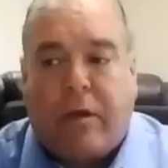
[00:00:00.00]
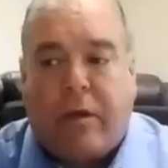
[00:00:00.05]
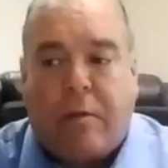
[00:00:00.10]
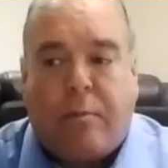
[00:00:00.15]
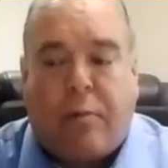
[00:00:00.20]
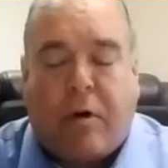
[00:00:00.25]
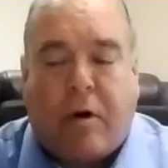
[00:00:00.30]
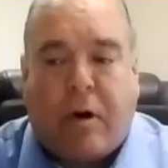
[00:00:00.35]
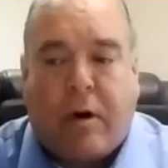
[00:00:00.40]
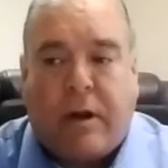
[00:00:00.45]

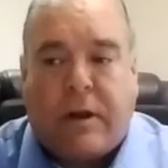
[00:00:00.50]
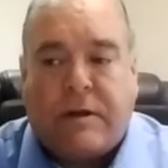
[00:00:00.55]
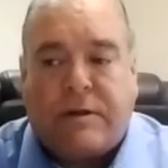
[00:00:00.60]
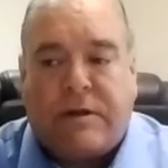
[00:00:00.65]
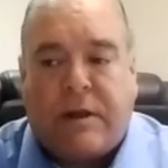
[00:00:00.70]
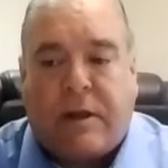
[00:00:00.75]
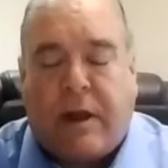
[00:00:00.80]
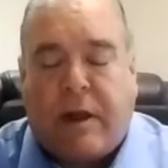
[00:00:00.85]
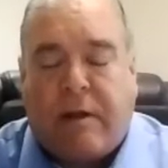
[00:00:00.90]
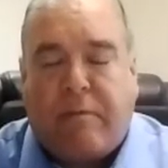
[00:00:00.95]
part is
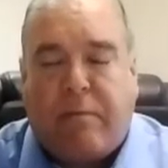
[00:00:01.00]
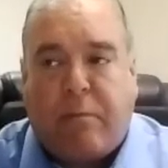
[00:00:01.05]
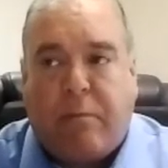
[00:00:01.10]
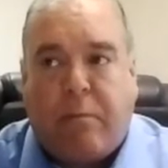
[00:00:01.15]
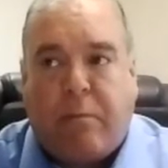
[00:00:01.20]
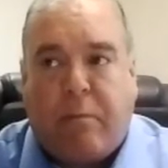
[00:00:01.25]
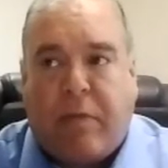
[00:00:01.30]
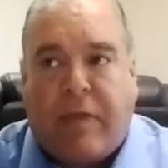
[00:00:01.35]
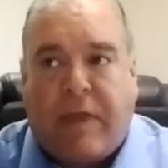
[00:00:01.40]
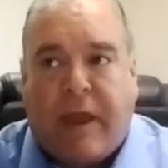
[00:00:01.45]
that
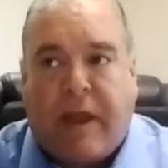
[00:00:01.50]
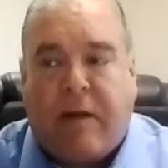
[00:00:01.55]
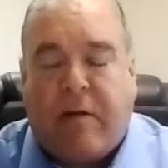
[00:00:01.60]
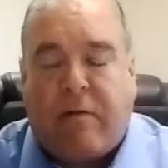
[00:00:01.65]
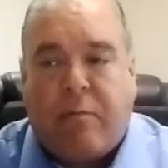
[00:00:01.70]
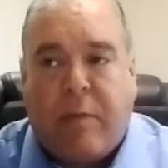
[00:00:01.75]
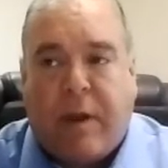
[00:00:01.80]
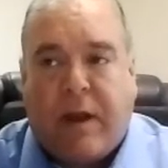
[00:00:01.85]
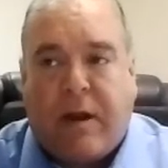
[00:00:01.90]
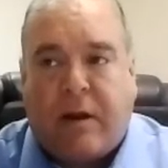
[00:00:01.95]
they have
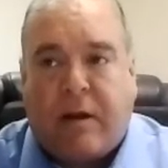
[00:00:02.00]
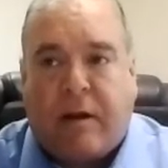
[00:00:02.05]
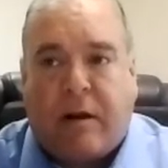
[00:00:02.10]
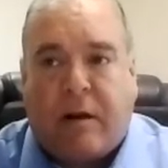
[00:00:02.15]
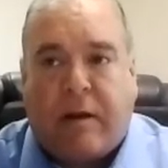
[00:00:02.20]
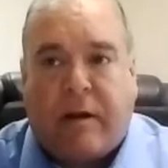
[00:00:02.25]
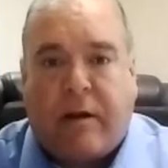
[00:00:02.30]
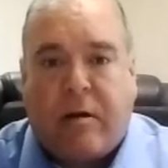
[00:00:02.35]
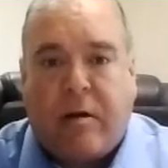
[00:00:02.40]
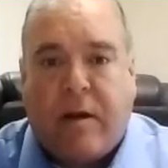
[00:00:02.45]
made it
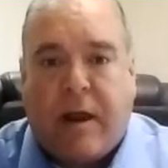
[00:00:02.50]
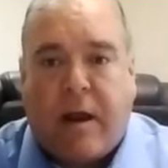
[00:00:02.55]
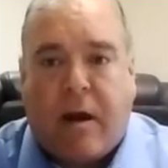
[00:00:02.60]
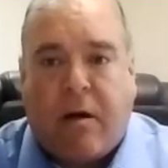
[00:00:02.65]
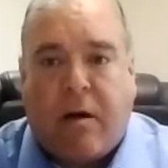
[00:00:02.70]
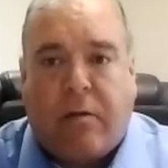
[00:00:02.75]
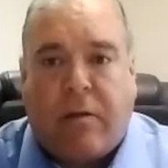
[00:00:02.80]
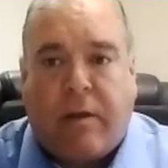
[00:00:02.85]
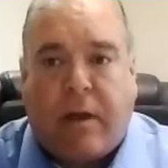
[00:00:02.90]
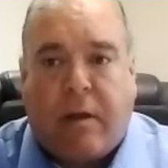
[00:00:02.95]
clear
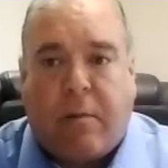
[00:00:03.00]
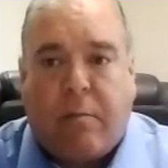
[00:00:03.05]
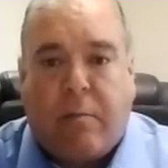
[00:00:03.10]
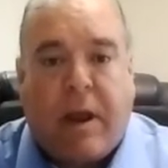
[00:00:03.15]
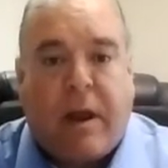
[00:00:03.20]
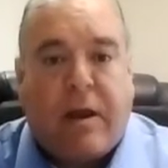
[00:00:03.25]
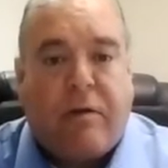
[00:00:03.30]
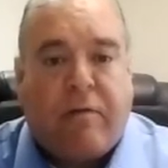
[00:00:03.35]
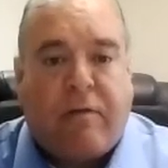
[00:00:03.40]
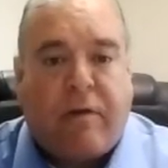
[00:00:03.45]
now that a
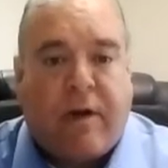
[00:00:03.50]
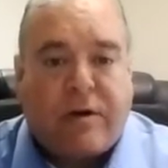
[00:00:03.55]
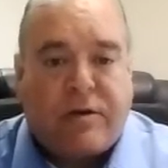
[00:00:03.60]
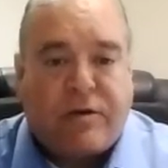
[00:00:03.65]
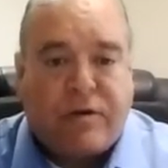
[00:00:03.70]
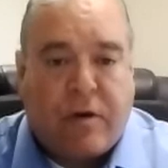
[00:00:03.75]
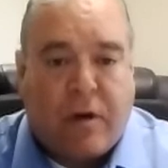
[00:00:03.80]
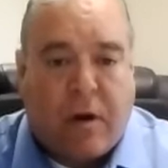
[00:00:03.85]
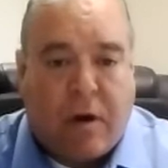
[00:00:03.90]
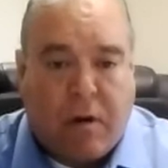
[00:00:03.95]

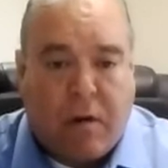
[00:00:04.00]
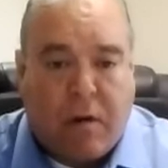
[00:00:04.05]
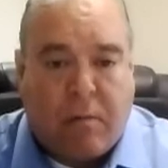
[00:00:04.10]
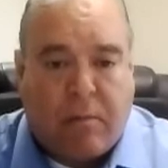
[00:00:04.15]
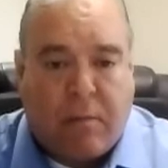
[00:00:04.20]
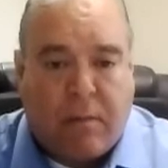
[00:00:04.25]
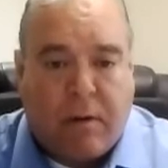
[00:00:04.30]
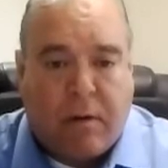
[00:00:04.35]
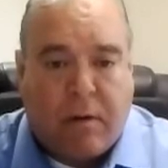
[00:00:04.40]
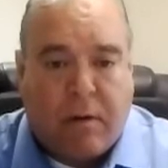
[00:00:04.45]
manufactured
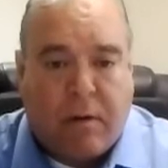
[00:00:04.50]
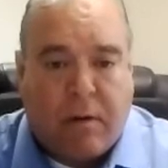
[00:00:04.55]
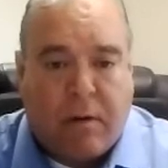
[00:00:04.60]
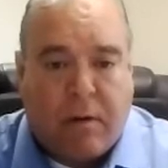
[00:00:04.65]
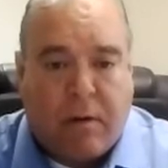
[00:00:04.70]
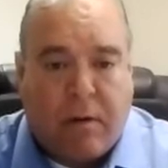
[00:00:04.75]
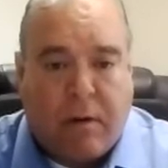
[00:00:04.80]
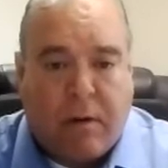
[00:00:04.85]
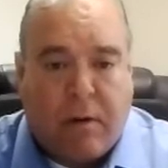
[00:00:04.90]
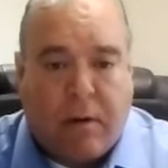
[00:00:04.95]
home
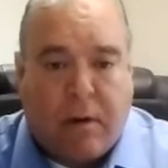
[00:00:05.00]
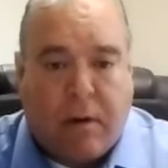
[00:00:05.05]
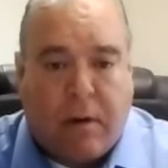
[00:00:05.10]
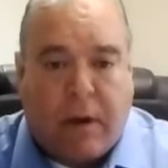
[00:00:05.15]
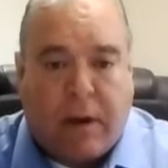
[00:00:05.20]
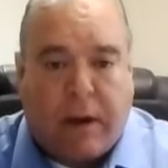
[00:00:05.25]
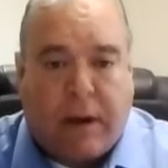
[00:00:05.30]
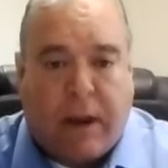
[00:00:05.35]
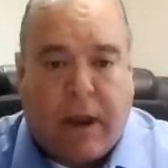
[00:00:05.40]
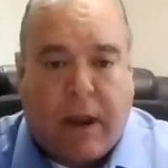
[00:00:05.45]

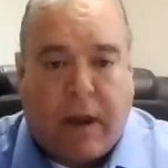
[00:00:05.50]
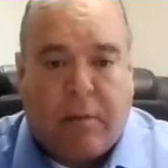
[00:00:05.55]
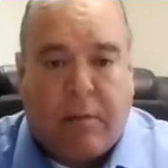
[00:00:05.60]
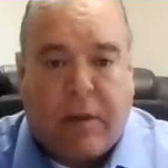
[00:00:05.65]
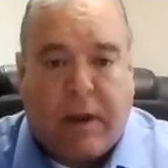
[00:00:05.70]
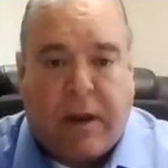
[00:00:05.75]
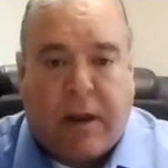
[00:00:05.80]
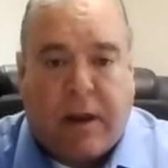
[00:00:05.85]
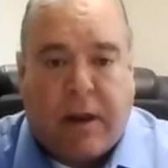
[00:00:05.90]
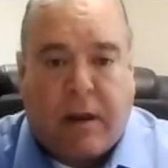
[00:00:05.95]
can
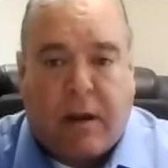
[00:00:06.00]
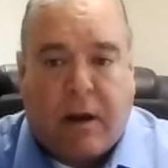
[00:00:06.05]
be